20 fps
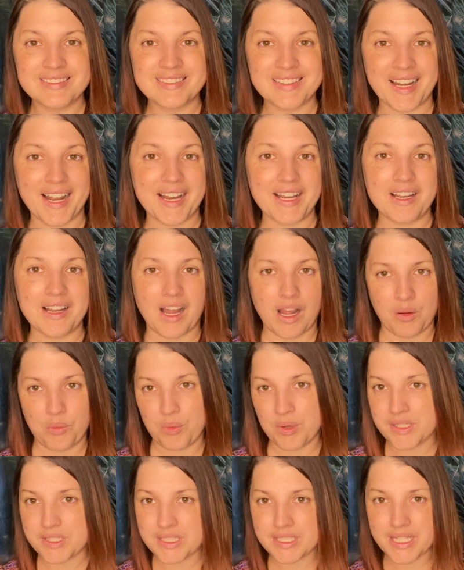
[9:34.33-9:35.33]
I
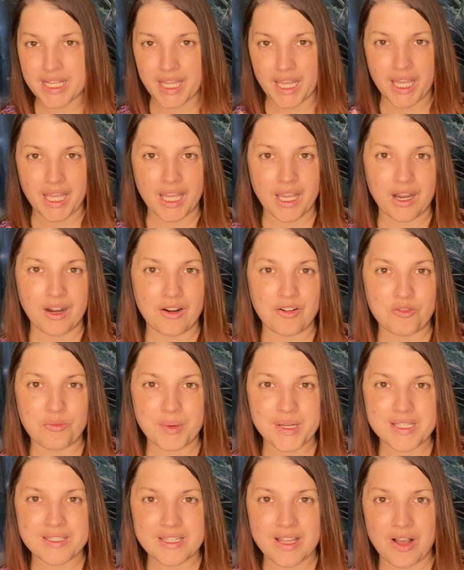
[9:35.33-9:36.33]
wasn't taking care of
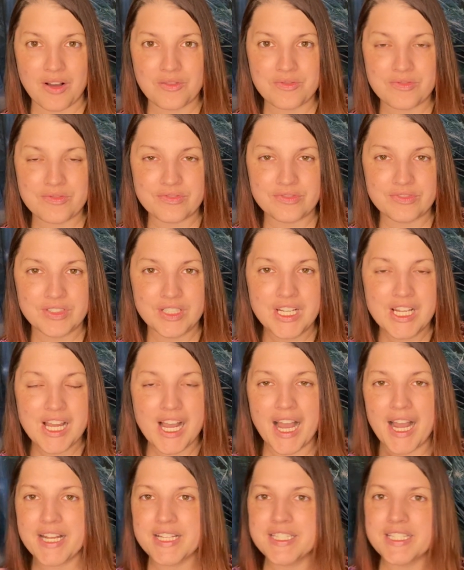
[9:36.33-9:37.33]
myself.
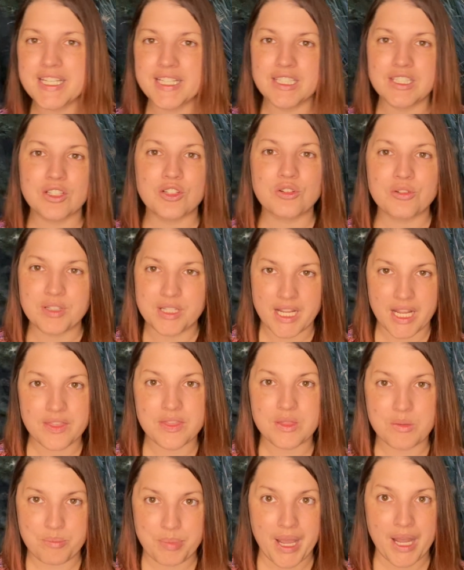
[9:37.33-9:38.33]
I didn't create
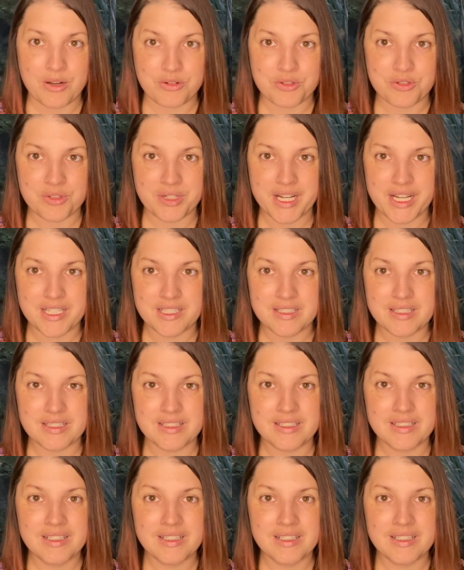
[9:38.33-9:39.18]
the boundaries